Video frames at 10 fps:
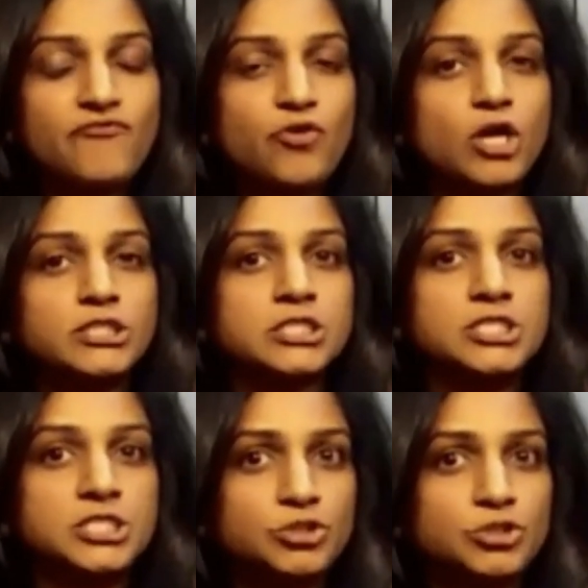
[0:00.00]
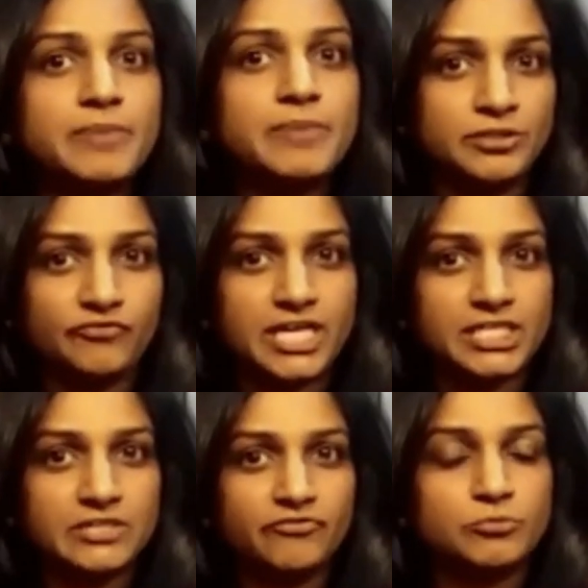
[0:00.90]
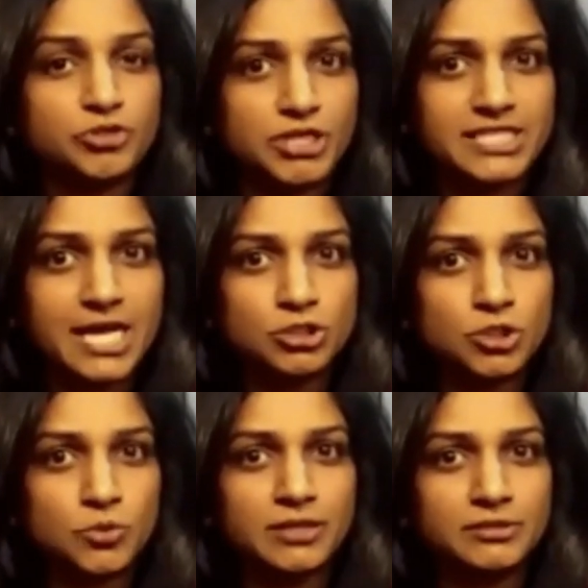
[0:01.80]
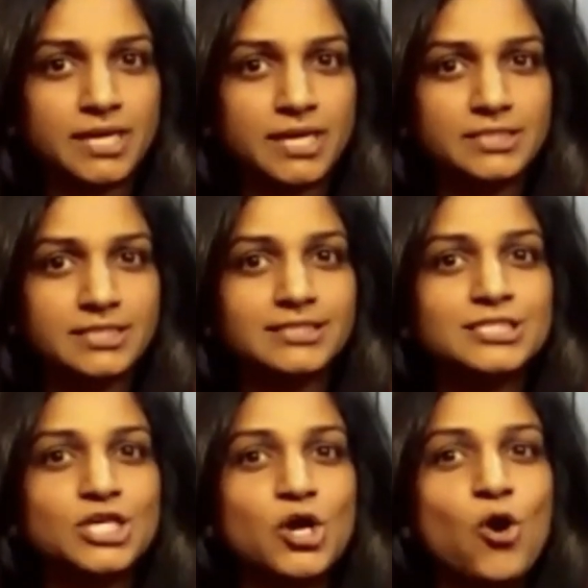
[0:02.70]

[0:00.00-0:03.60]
got a huge amount of data from 3,200 articles,